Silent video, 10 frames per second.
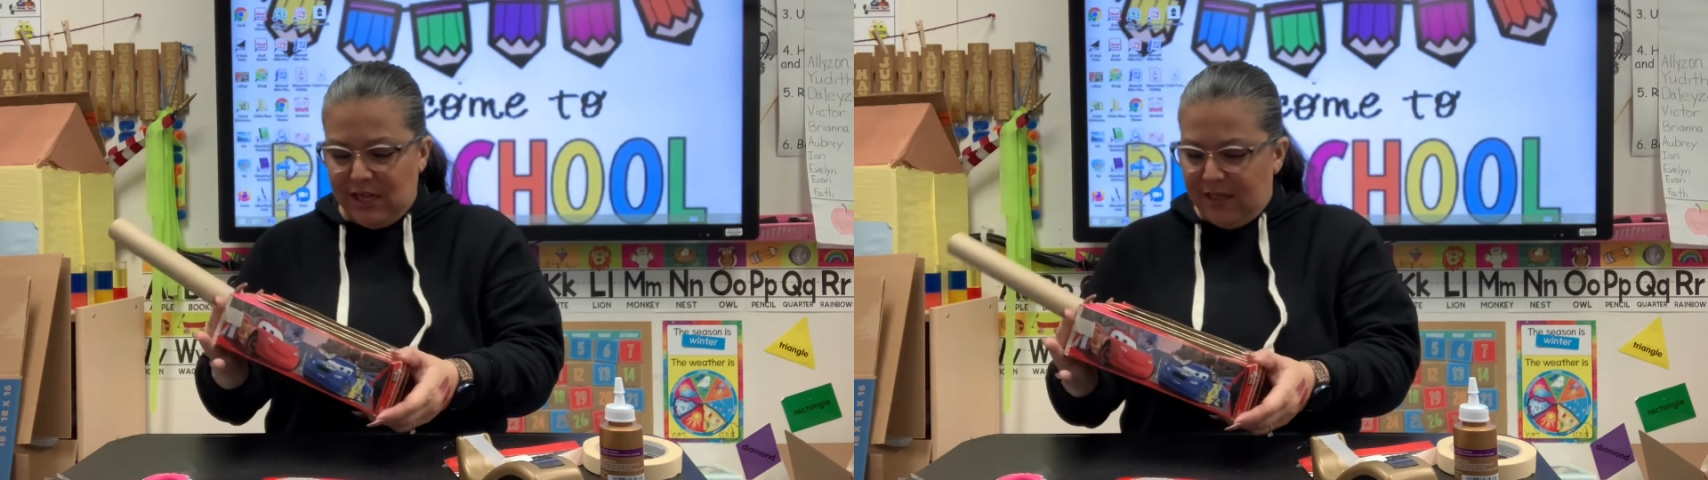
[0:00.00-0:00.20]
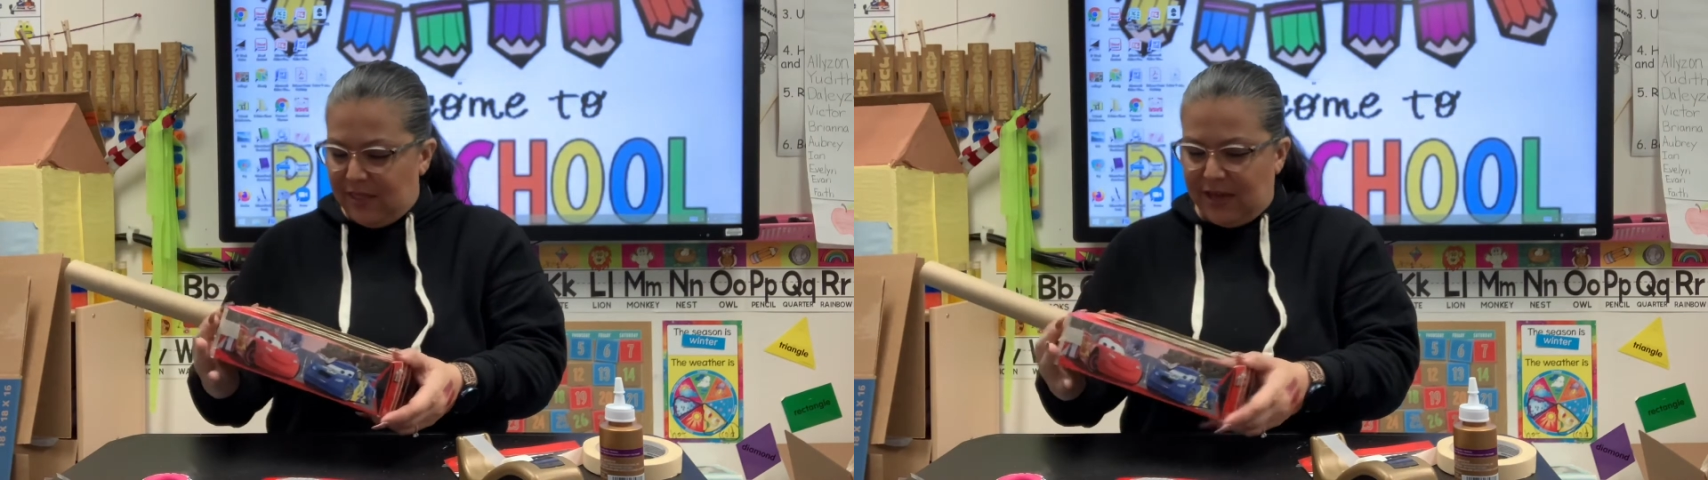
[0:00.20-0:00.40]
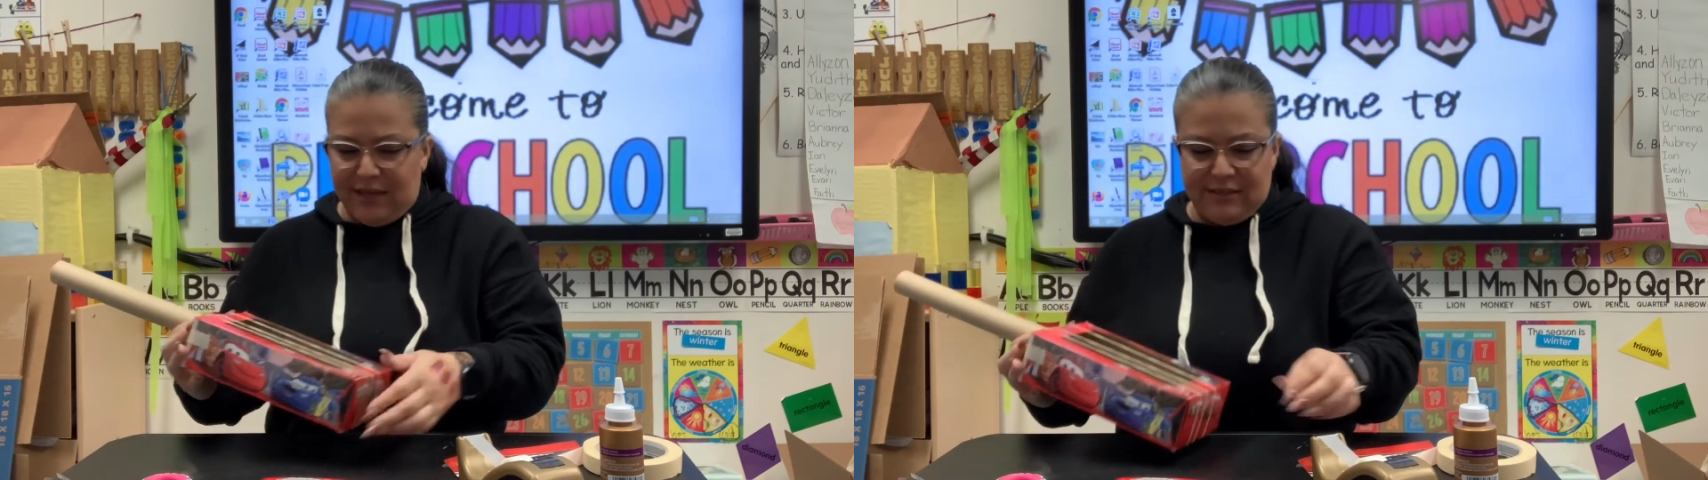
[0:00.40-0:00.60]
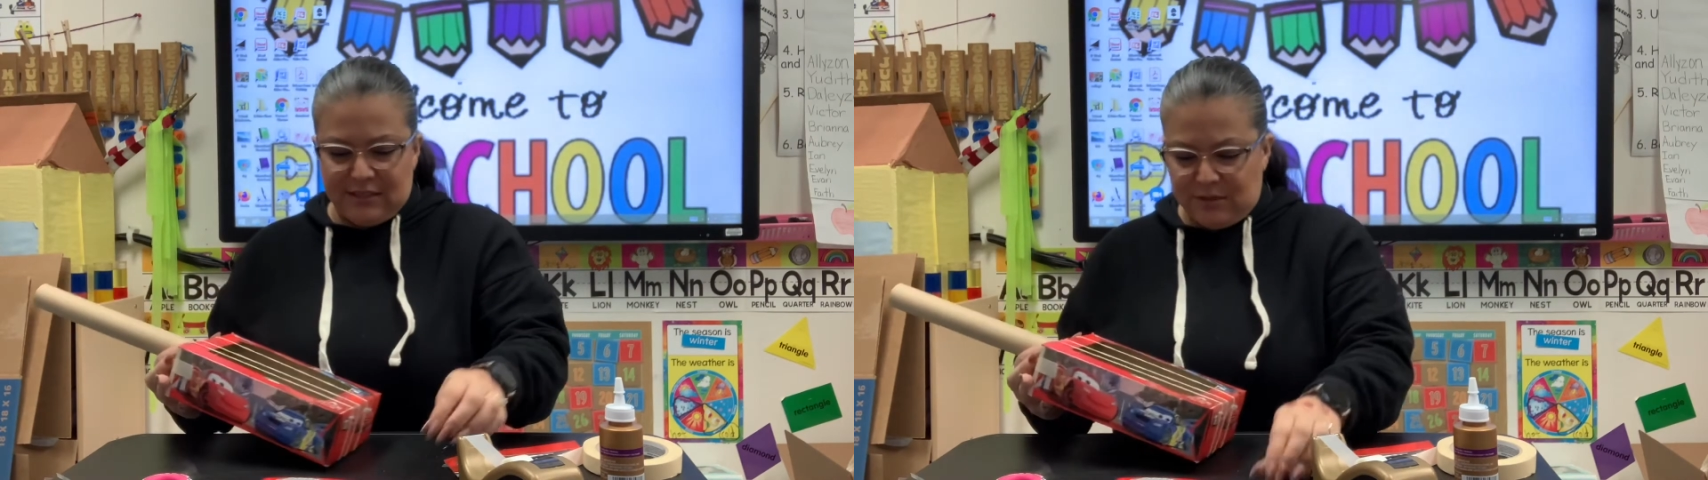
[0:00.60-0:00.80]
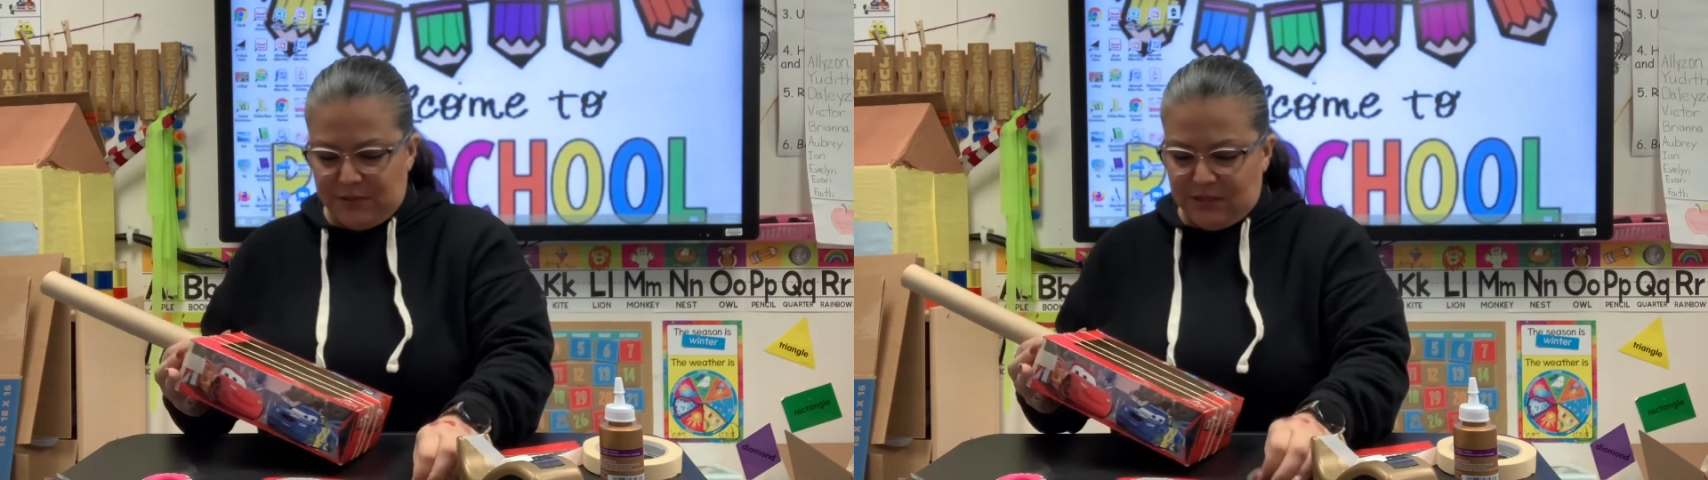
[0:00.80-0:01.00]
That is
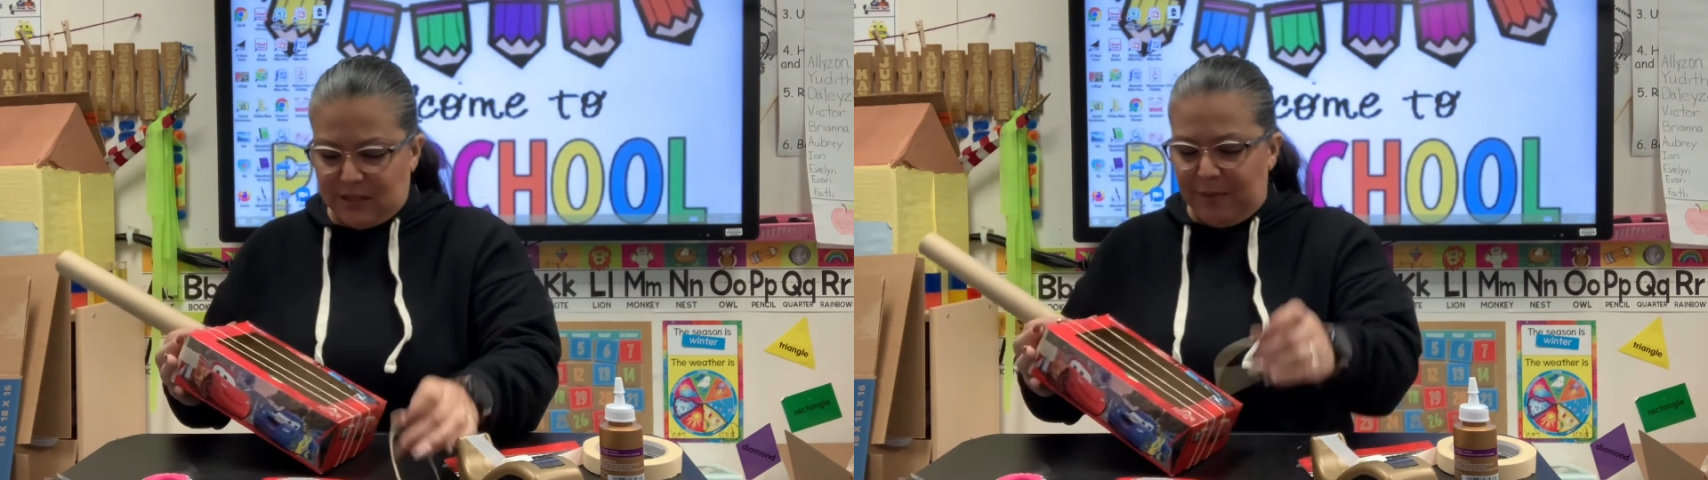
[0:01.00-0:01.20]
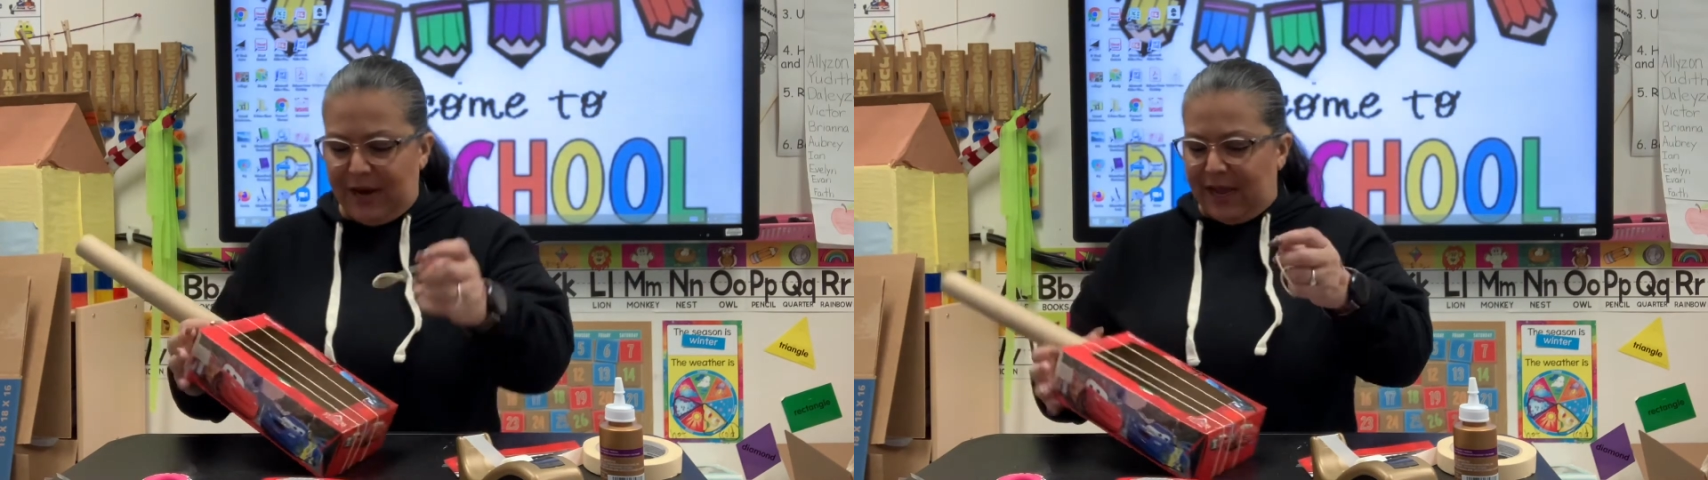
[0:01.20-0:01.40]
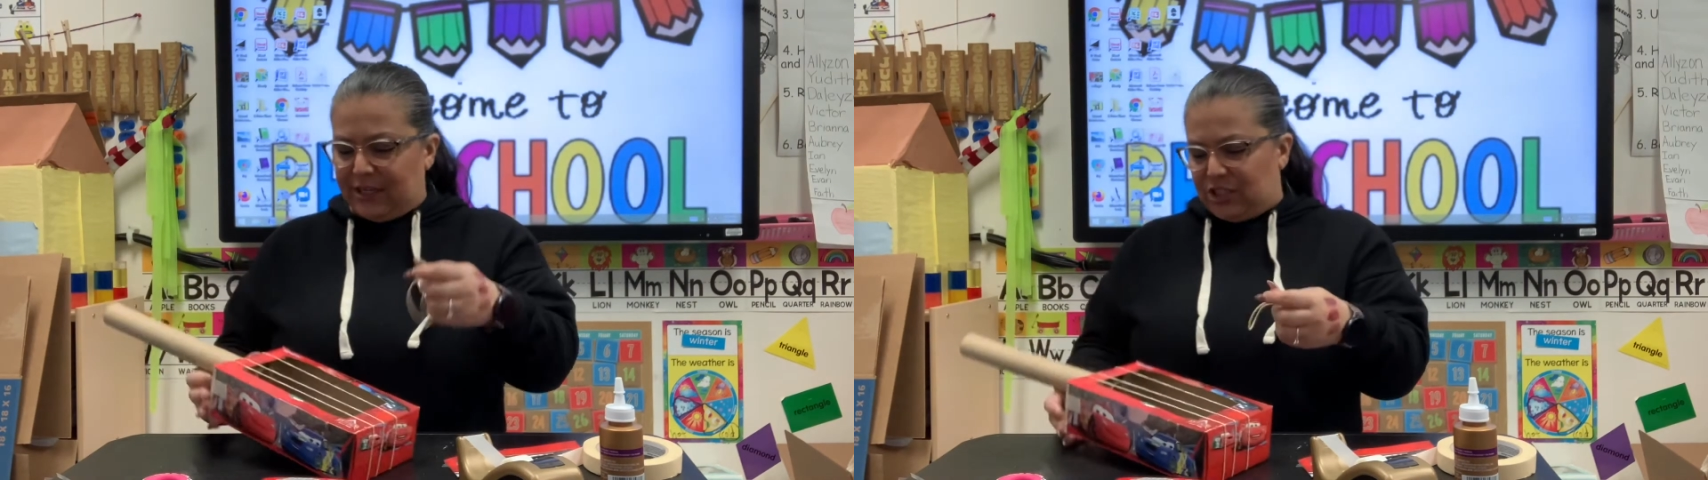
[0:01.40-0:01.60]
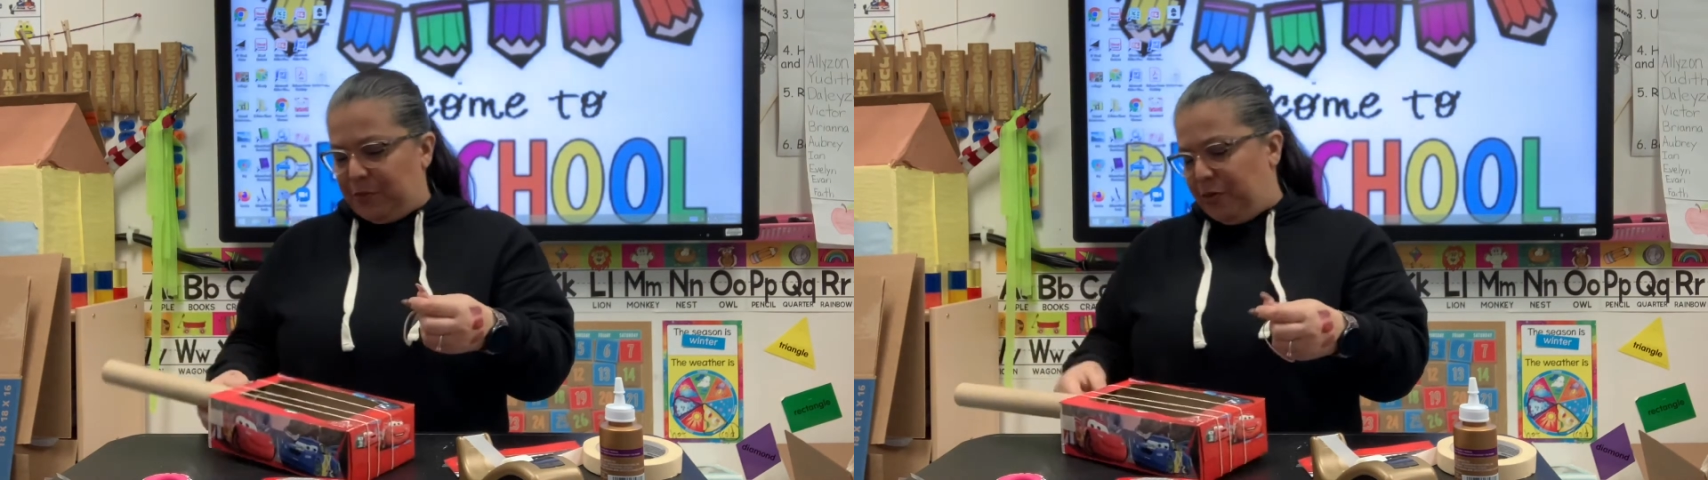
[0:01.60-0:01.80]
gonna be, I'm gonna actually